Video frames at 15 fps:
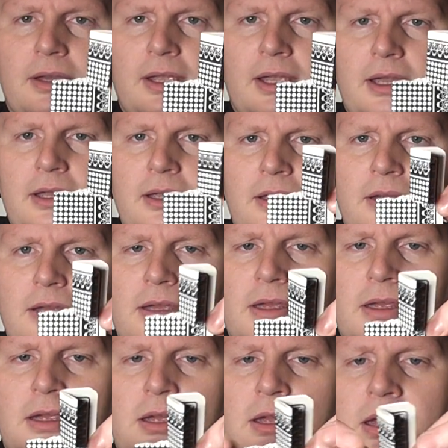Okay?
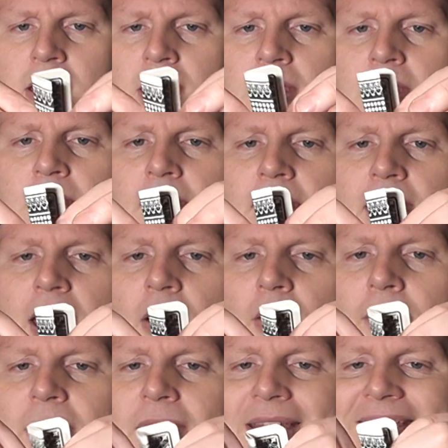Now
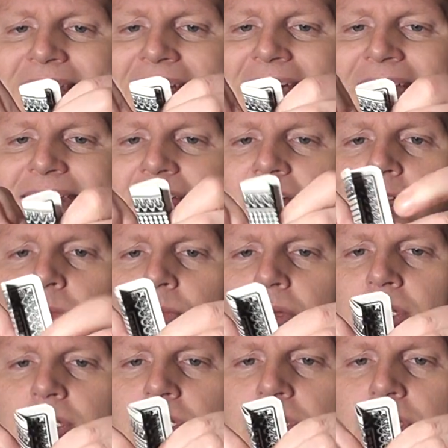I'm going to tear
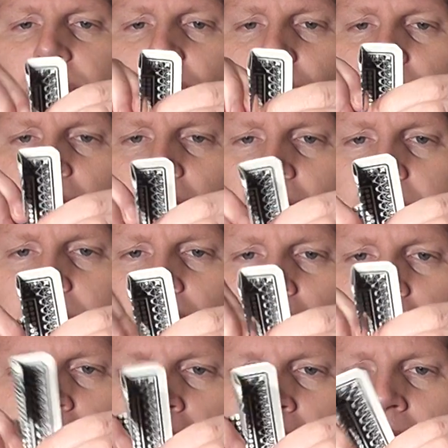downwards
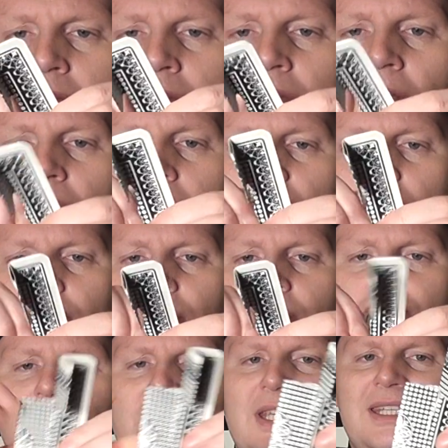along the
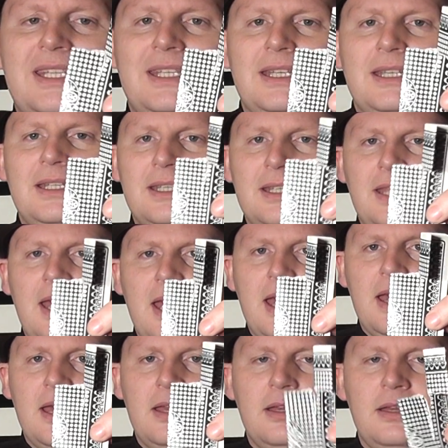crease to
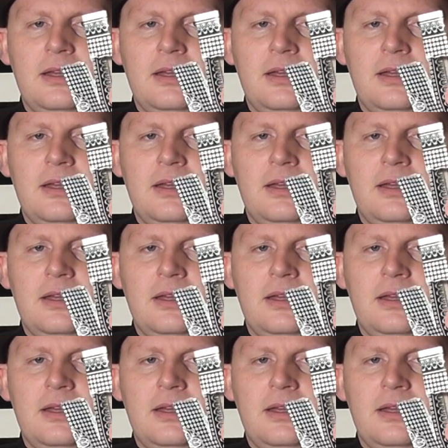there.